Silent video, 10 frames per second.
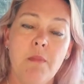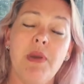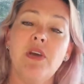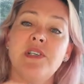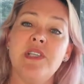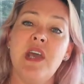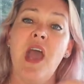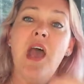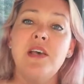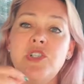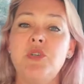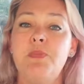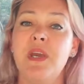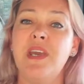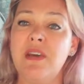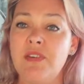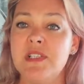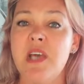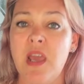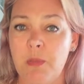Because there has to be a give and
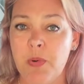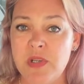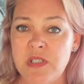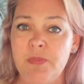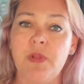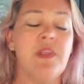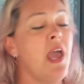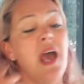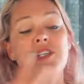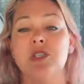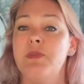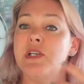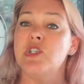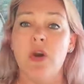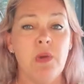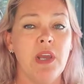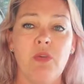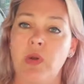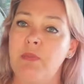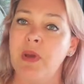take principle, there has to be a sowing
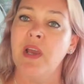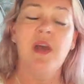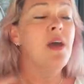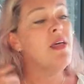and reaping,